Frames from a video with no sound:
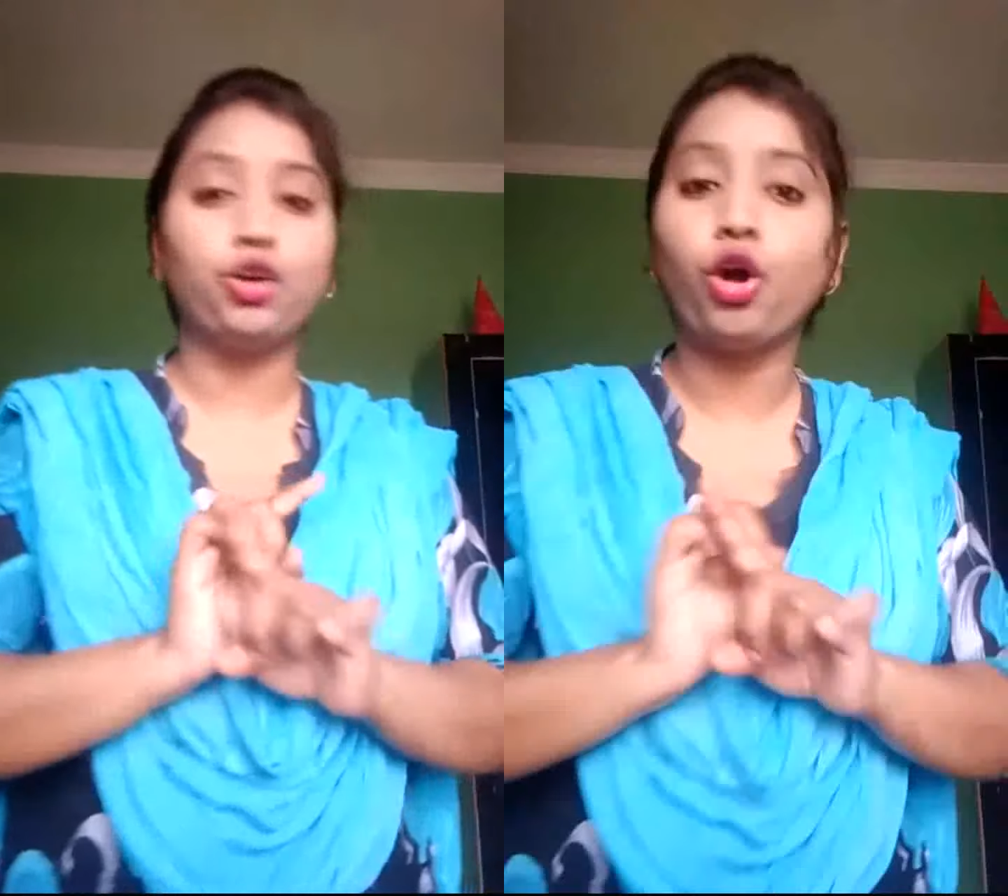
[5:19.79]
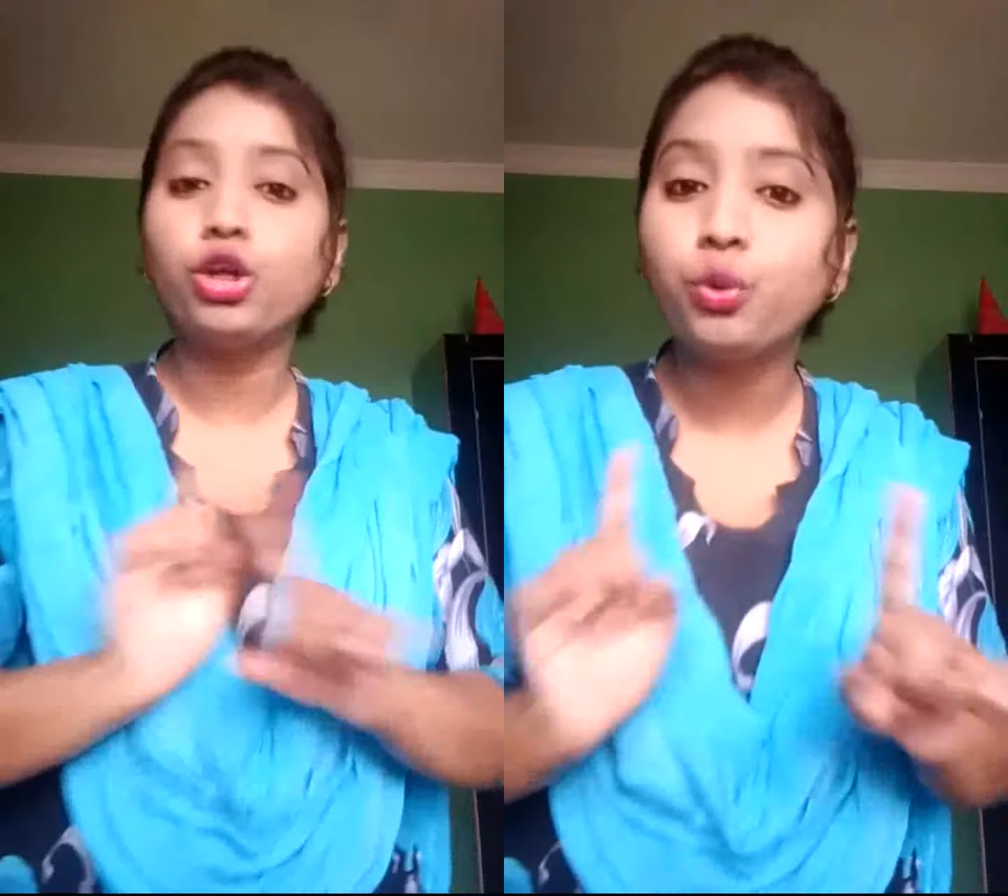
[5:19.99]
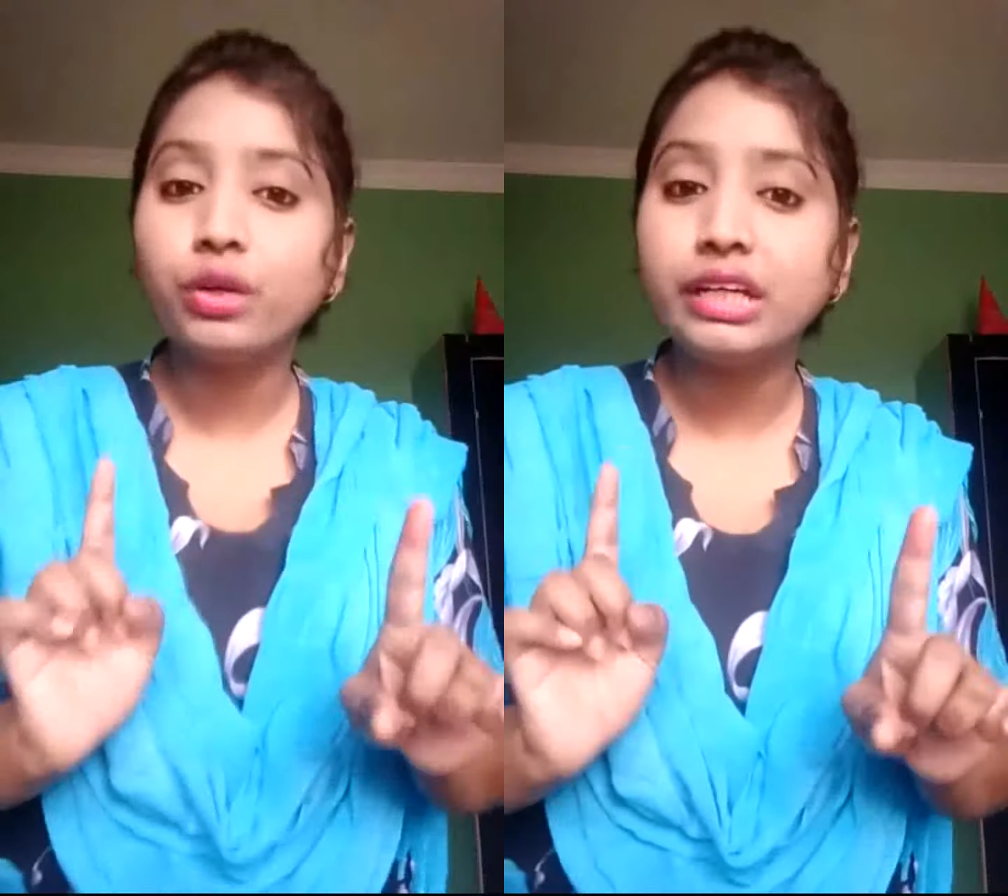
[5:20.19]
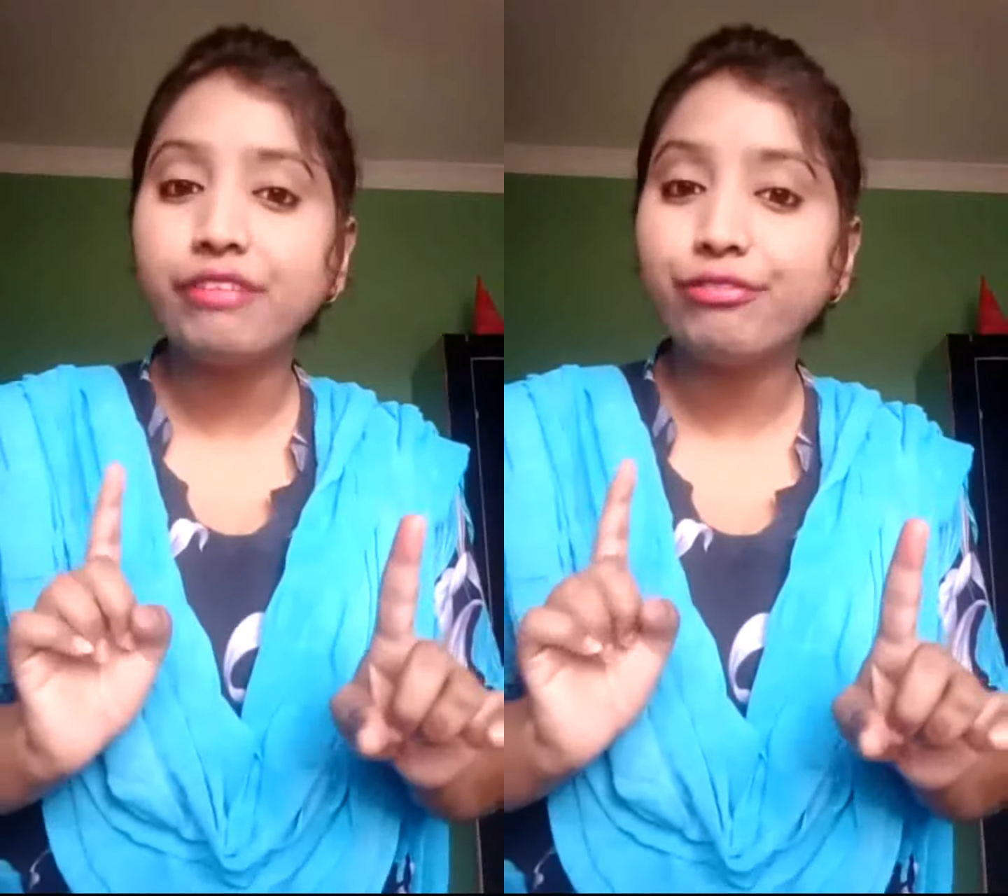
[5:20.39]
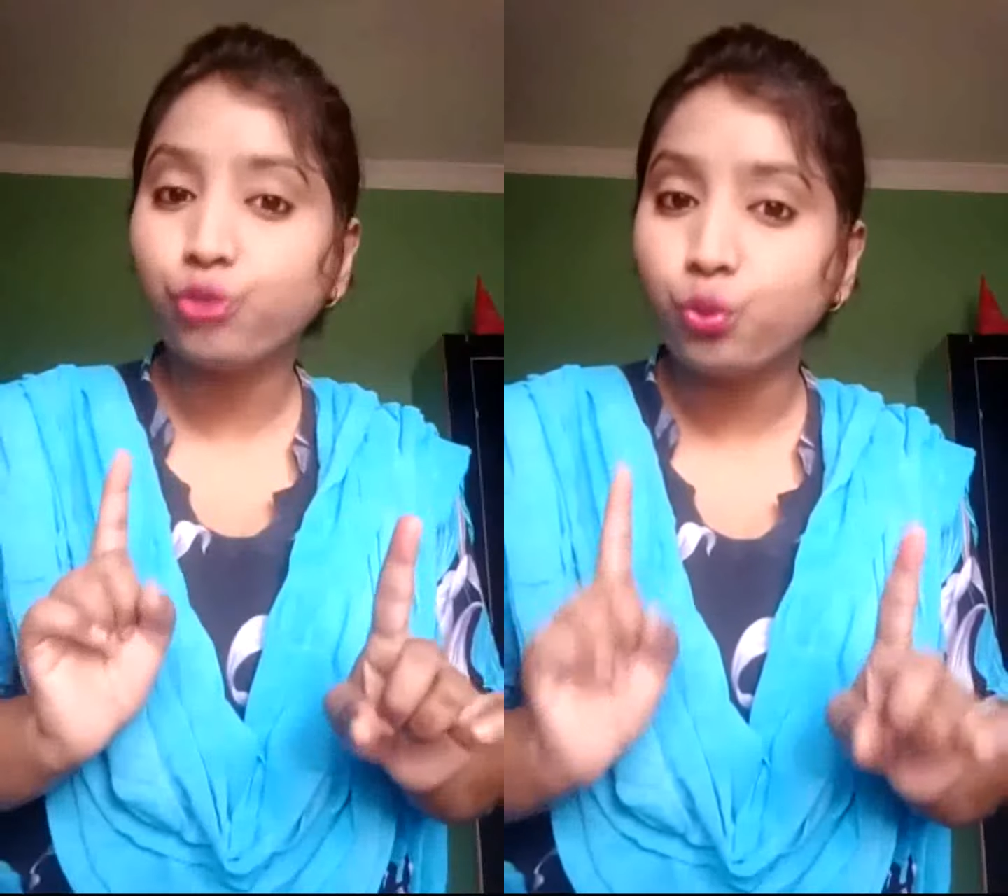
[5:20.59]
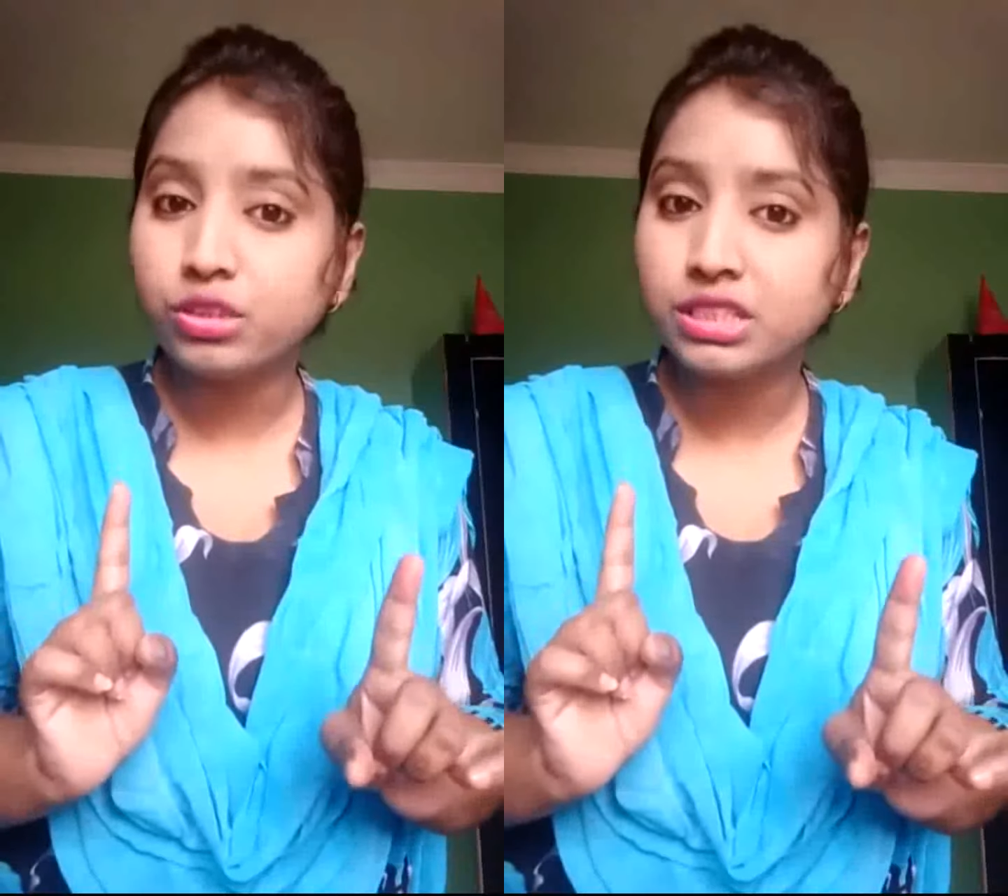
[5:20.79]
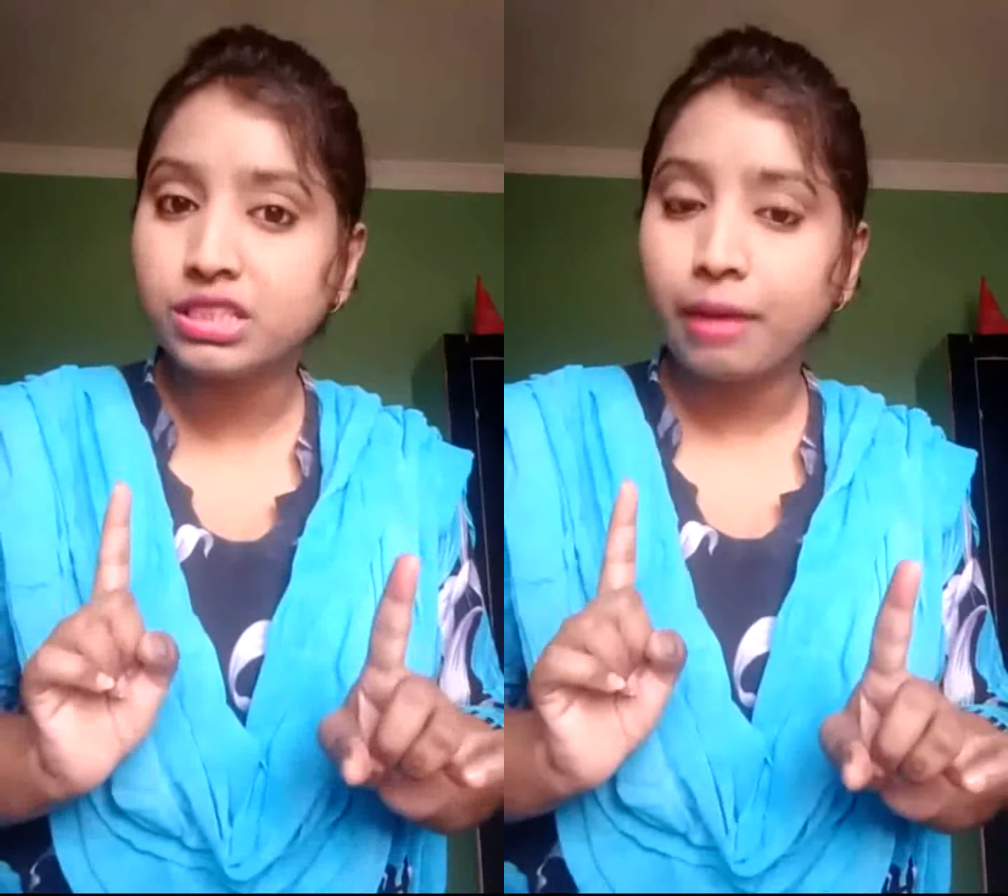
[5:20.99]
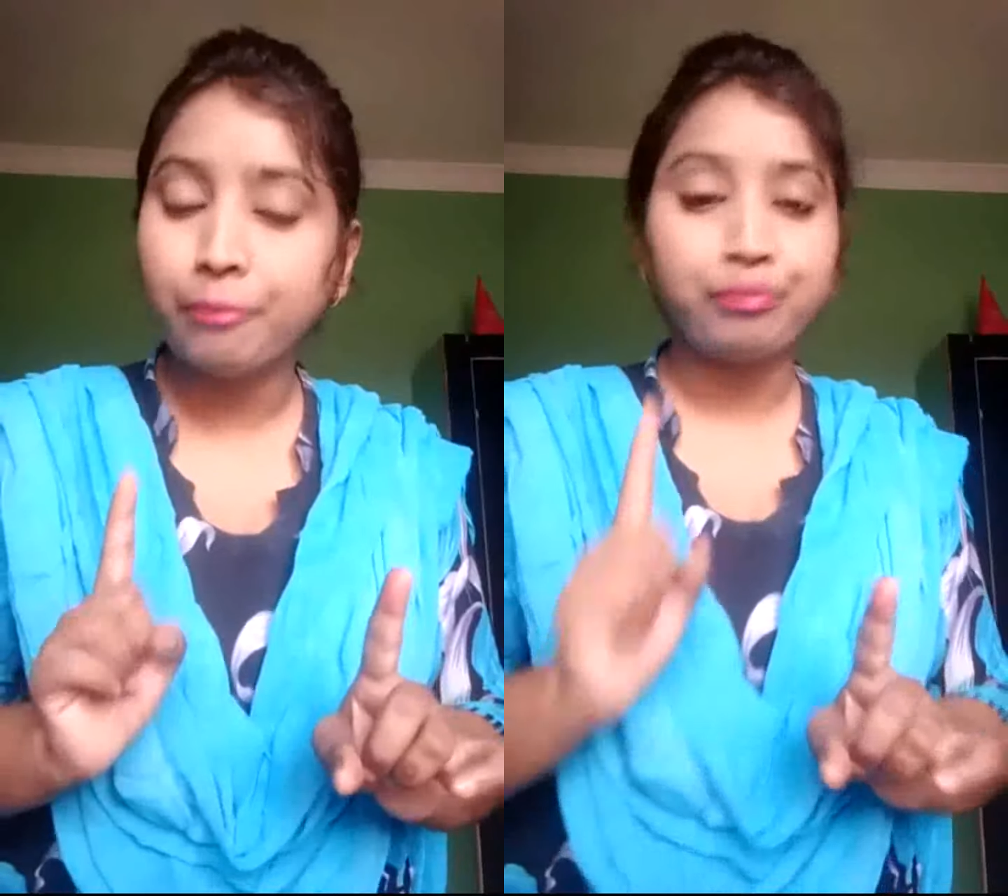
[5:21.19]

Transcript: not only fruits